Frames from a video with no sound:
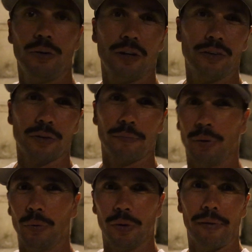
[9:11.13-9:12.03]
you can sort of
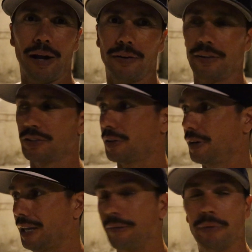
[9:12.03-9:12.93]
pull them out and then try
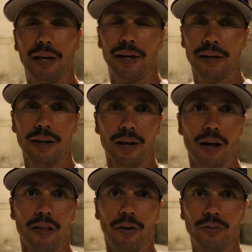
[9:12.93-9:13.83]
and emulate
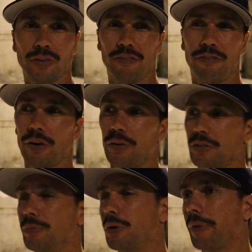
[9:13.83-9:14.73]
those kind of
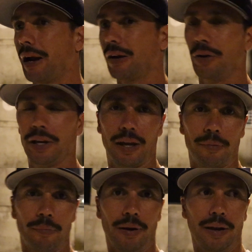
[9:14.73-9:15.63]
photos. More about learning how to,
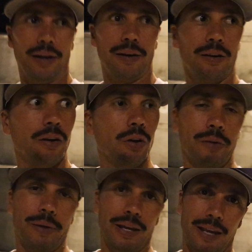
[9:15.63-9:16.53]
and
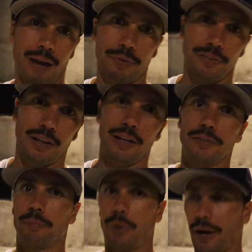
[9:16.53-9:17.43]
learning about your camera
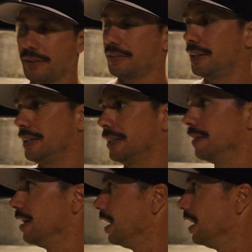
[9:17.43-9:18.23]
settings and practicing and